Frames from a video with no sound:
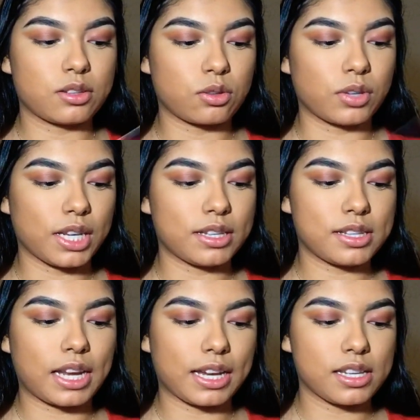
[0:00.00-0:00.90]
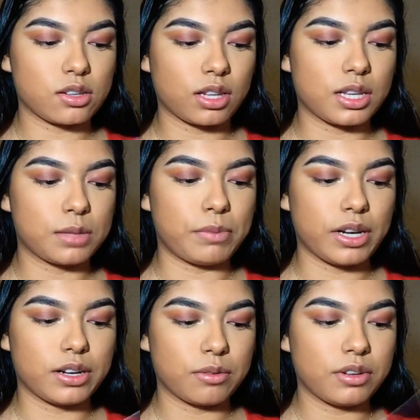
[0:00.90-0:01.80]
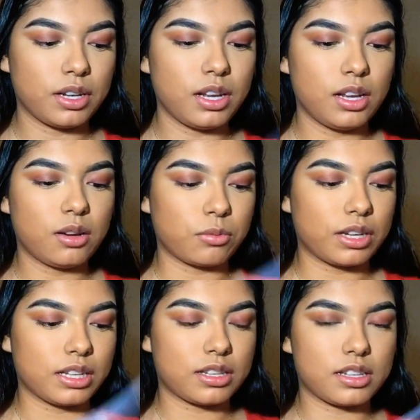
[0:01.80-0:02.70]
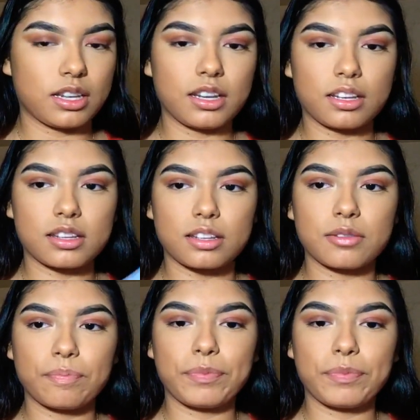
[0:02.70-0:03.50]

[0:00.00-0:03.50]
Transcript: so it gets tacky, so that it's better when it sticks.